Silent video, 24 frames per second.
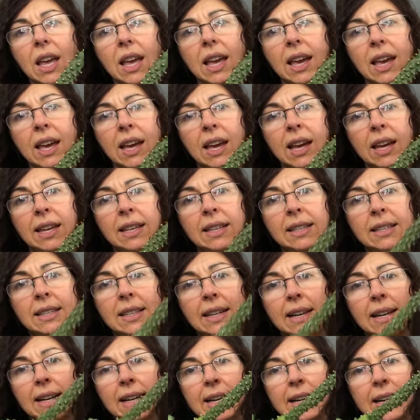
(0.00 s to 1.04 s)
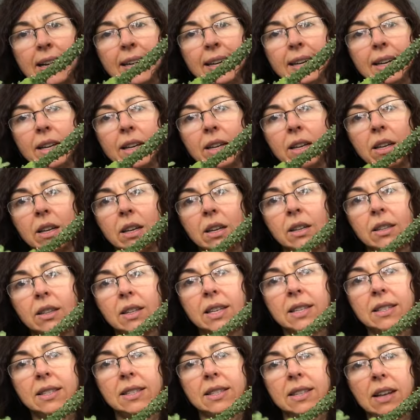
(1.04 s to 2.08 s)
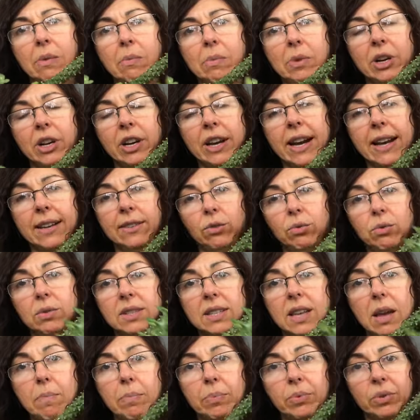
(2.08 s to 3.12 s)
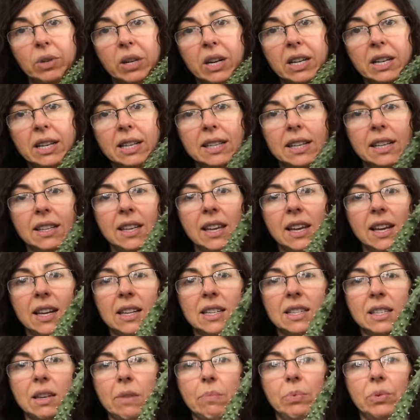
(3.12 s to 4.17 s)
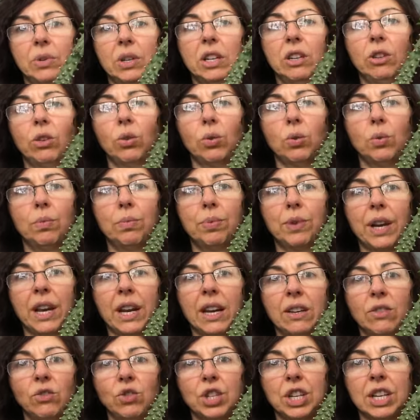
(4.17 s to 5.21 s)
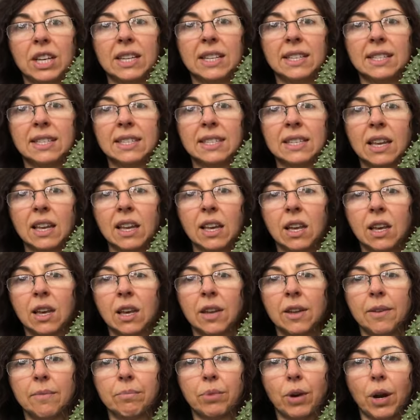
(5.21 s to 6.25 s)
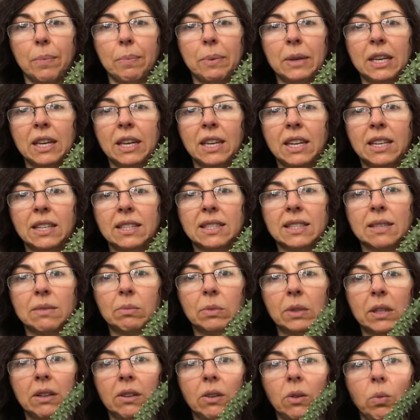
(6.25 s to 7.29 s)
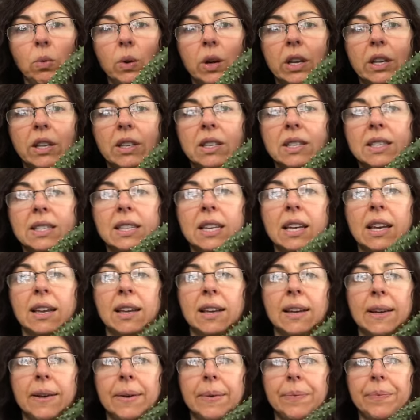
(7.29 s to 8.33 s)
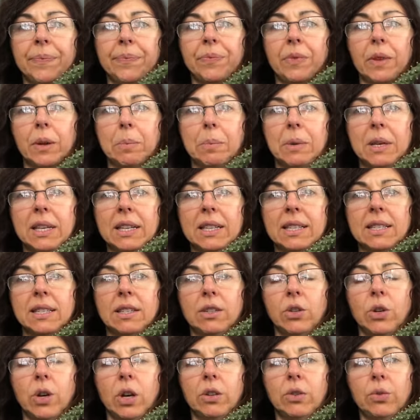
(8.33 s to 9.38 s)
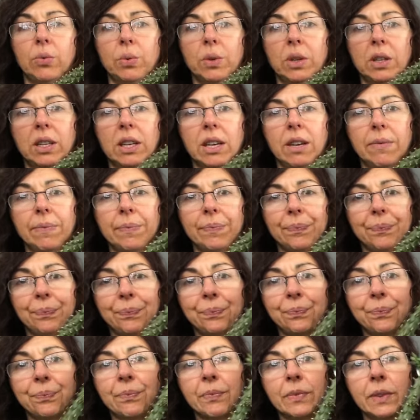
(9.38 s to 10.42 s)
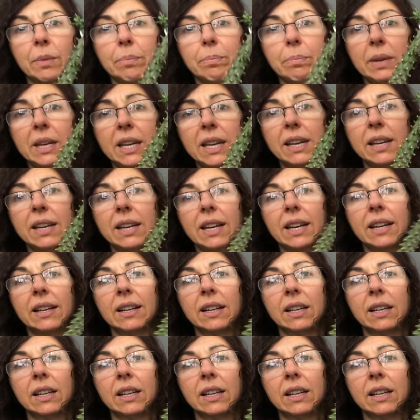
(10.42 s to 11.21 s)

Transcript: and I this summer had to separate it. I think I separated two branches, propagated some little ones because it got really big.